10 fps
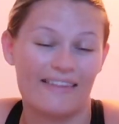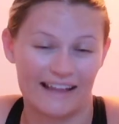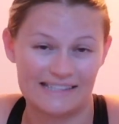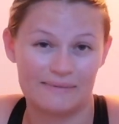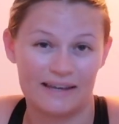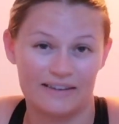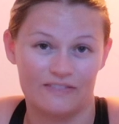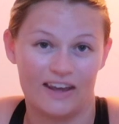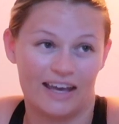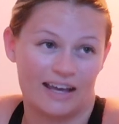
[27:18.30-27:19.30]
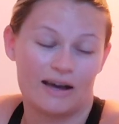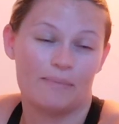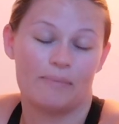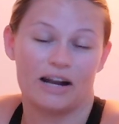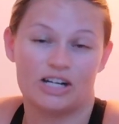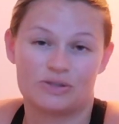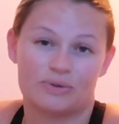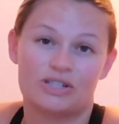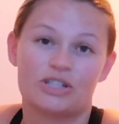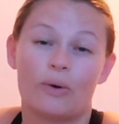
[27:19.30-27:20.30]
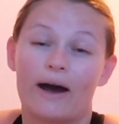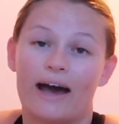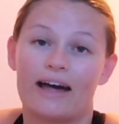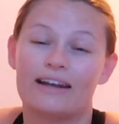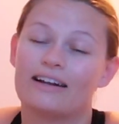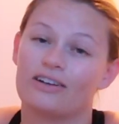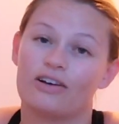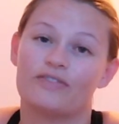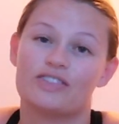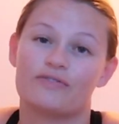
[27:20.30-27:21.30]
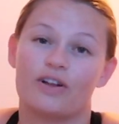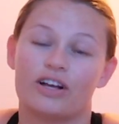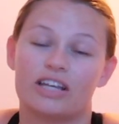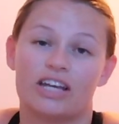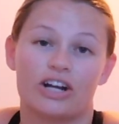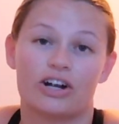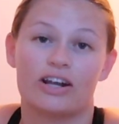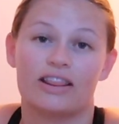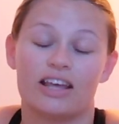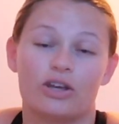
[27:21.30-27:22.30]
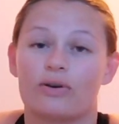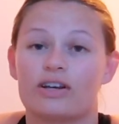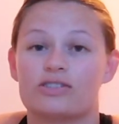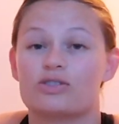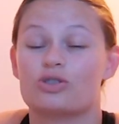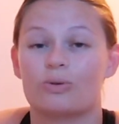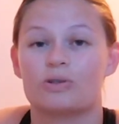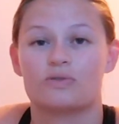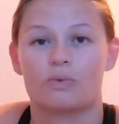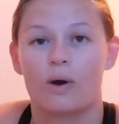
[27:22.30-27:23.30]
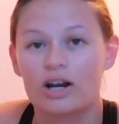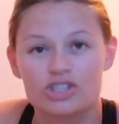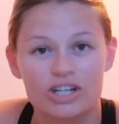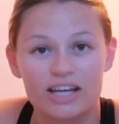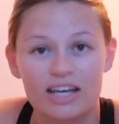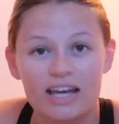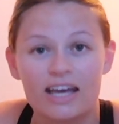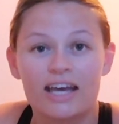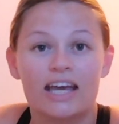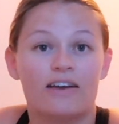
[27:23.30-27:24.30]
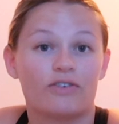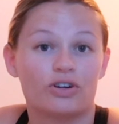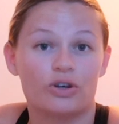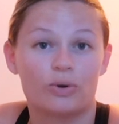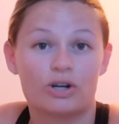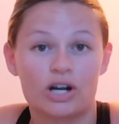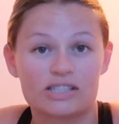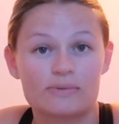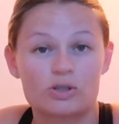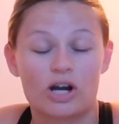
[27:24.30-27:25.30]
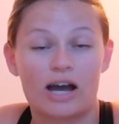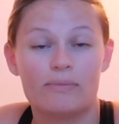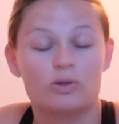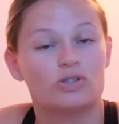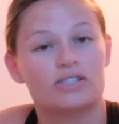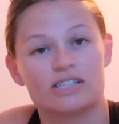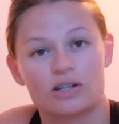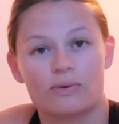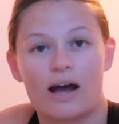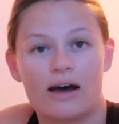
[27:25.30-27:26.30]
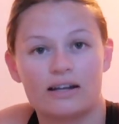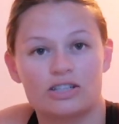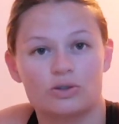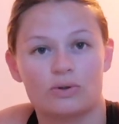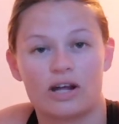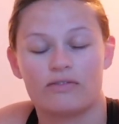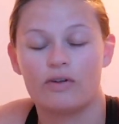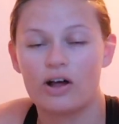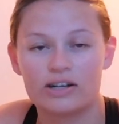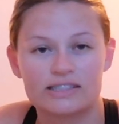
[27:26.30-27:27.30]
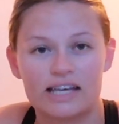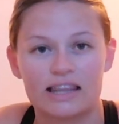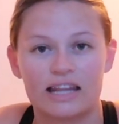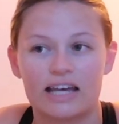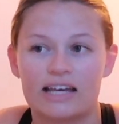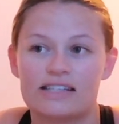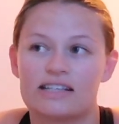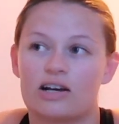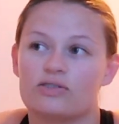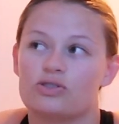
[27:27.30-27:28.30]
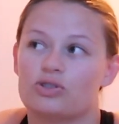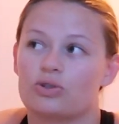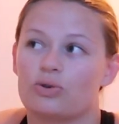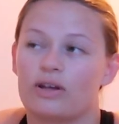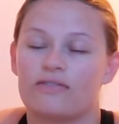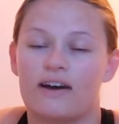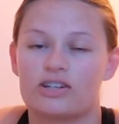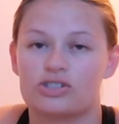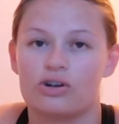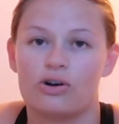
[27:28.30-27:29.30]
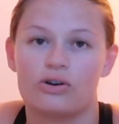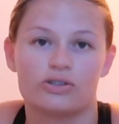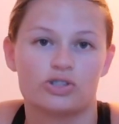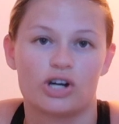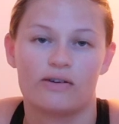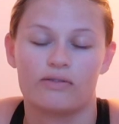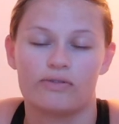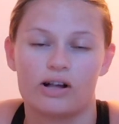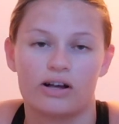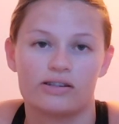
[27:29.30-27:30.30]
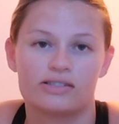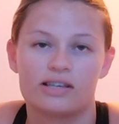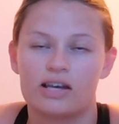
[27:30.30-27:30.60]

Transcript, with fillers: that's my evening but i just wanted to go ahead and end off this vlog here and thank you guys so much for watching if you're new and you're not subscribed you should stick around i do a lot of vlogs like this i also do like fashion hauls travel vlogs